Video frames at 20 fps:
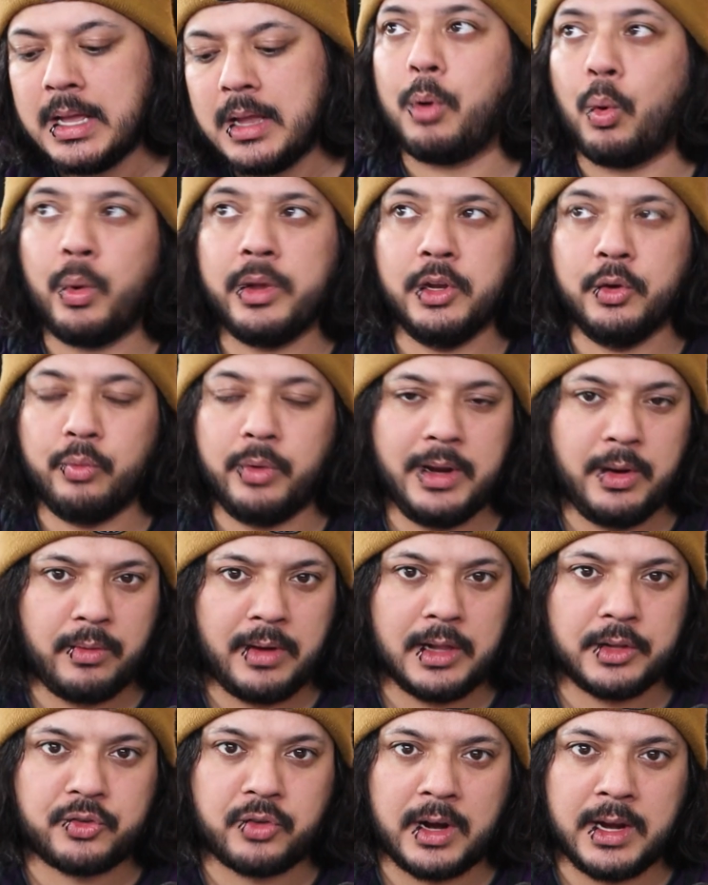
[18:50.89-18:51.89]
But when you
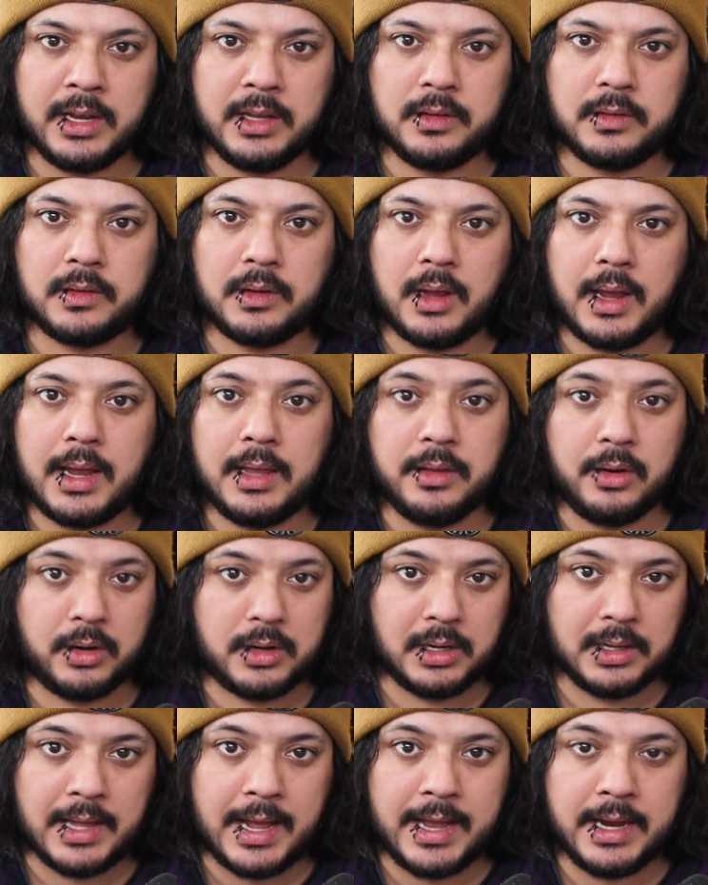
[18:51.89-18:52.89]
re-rail trains and they're
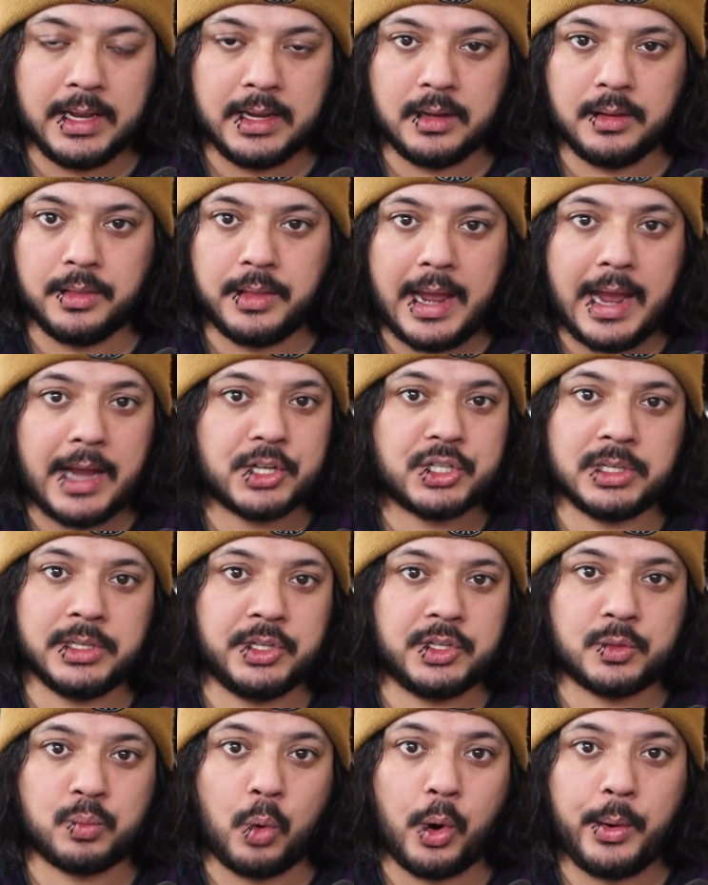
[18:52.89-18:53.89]
colliding, they
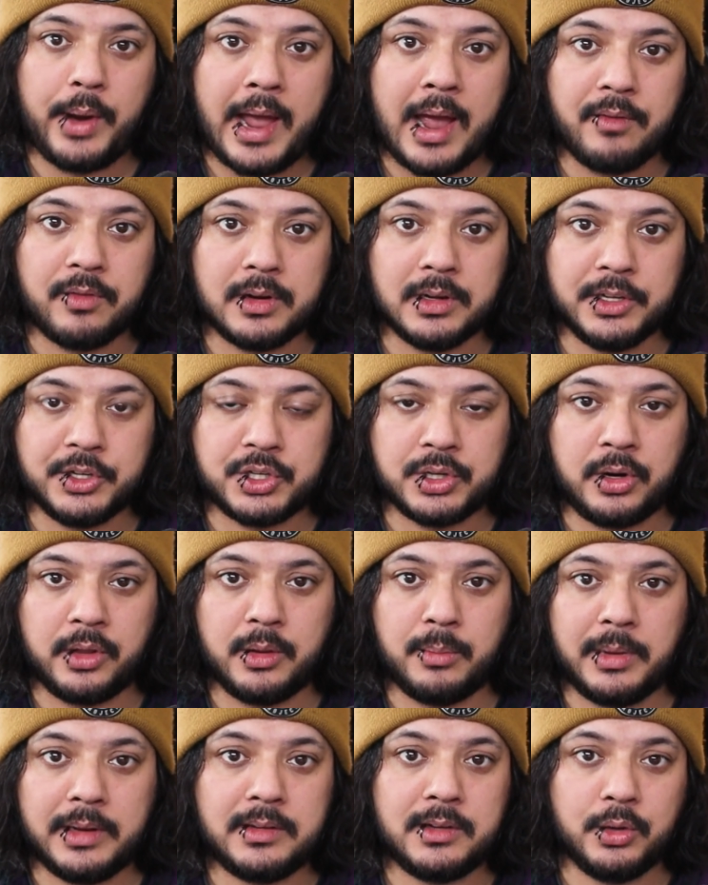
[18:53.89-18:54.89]
actually just won't have collision on
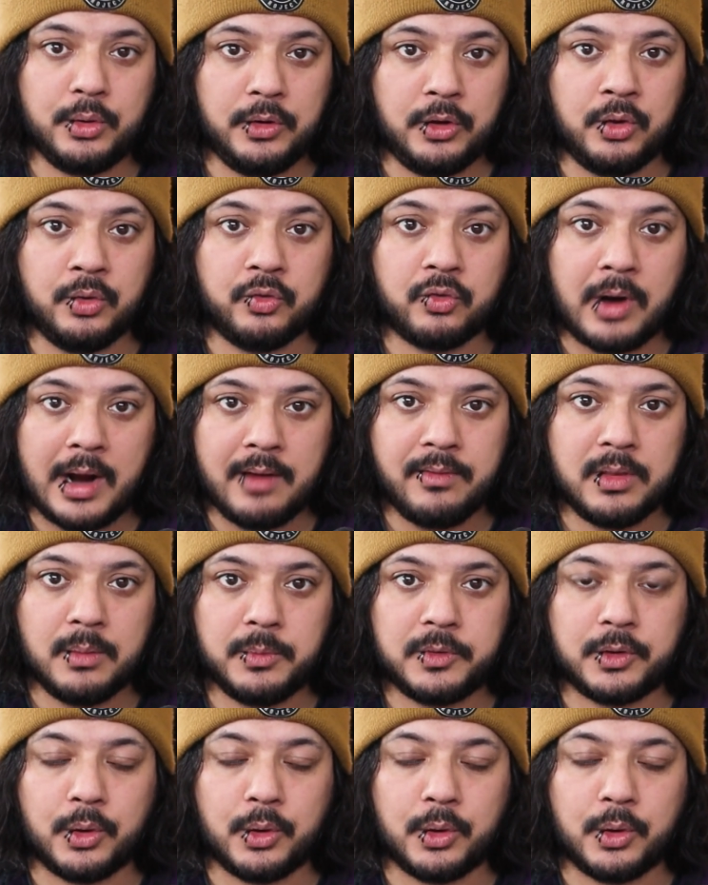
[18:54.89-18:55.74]
them until you drive them.